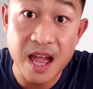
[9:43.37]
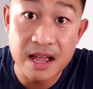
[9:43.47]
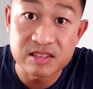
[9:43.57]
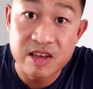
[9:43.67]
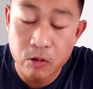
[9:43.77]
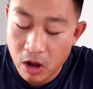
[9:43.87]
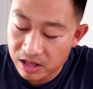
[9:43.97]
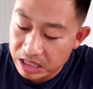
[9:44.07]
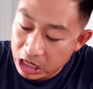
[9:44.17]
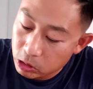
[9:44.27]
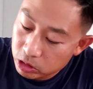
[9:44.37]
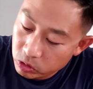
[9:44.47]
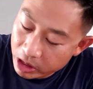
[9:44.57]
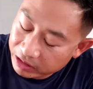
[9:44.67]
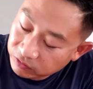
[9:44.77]
at Kee Wah, they
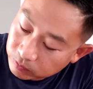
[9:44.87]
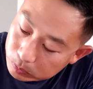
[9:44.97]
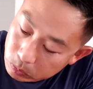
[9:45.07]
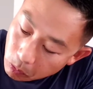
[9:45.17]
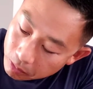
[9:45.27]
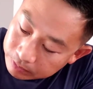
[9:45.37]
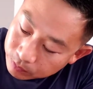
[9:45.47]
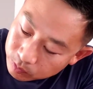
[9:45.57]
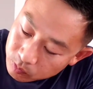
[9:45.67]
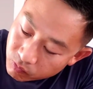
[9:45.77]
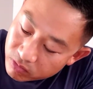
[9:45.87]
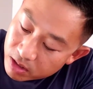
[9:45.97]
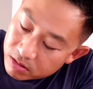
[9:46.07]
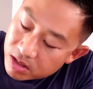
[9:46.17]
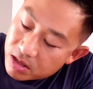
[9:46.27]
also have
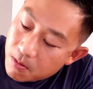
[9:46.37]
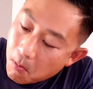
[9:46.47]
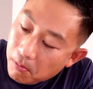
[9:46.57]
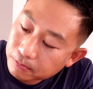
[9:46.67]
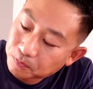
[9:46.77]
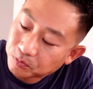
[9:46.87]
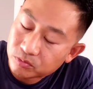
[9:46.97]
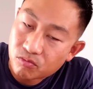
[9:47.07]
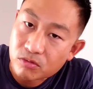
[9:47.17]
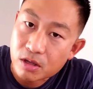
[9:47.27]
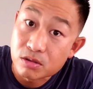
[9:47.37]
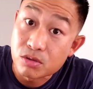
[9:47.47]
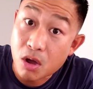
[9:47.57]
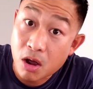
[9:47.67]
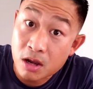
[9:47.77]
the
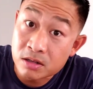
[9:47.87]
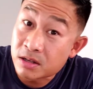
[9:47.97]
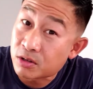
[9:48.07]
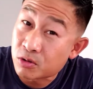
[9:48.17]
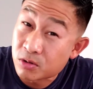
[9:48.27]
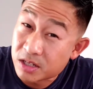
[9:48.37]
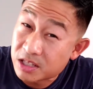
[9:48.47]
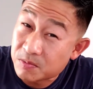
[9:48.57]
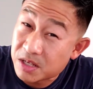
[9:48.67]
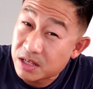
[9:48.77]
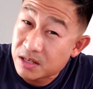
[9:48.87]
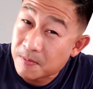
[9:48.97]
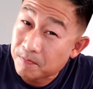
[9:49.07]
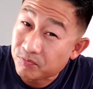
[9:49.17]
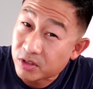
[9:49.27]

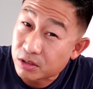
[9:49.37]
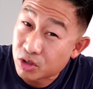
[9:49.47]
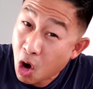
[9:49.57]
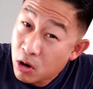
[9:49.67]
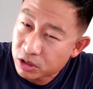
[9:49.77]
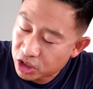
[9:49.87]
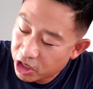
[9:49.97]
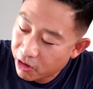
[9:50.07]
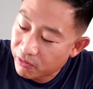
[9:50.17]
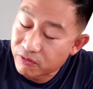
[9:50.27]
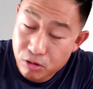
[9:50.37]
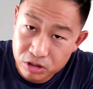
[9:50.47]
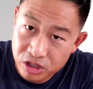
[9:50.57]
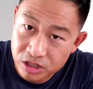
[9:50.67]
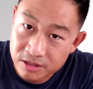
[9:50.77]
non-crispy tart shell
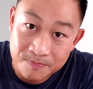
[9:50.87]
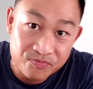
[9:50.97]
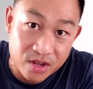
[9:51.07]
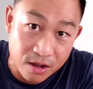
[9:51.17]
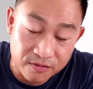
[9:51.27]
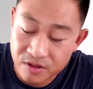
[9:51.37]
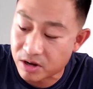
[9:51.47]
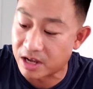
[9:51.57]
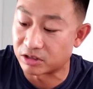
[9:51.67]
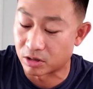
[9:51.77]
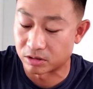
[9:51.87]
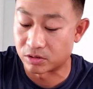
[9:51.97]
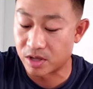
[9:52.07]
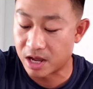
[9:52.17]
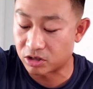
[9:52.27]
version of their egg tart.
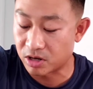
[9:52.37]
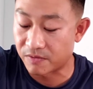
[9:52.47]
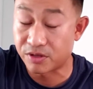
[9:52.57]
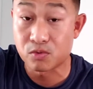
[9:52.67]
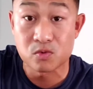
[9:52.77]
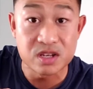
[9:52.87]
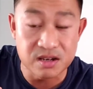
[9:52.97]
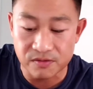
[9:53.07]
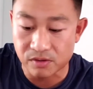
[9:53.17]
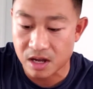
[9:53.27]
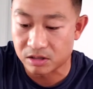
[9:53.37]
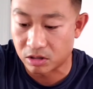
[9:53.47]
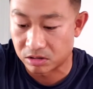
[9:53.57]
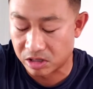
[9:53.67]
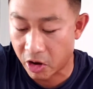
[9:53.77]
So they actually have 3 different egg
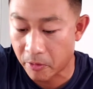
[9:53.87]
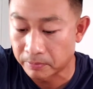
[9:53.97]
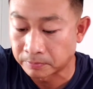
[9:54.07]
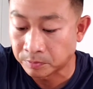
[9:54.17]
tarts there.